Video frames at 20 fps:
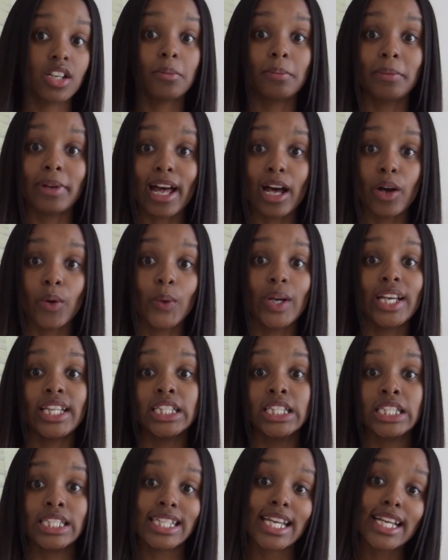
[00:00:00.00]
I'm now
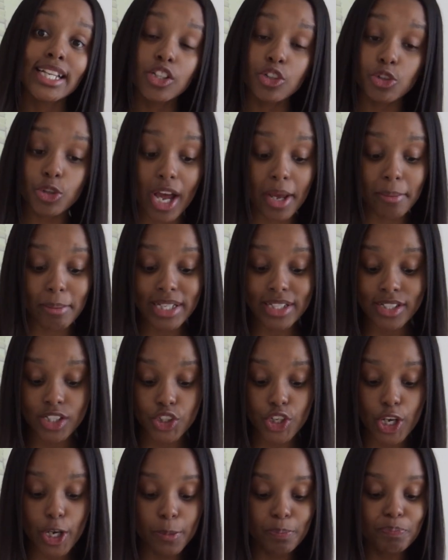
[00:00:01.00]
in the second
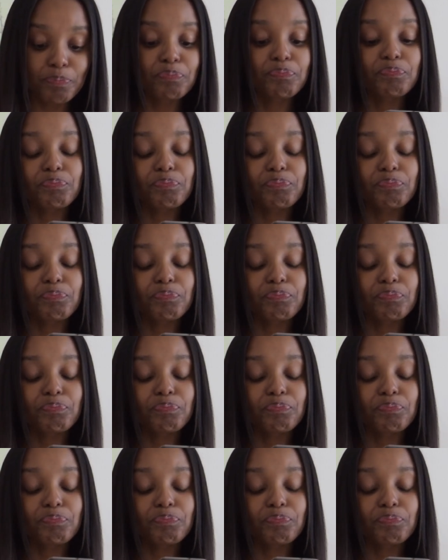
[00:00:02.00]
trimester.